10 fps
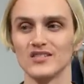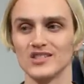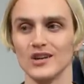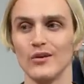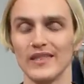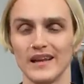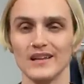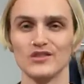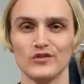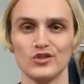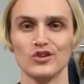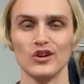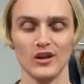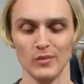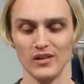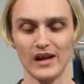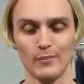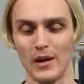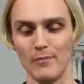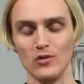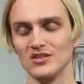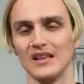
So I think it's for sure gonna be like my most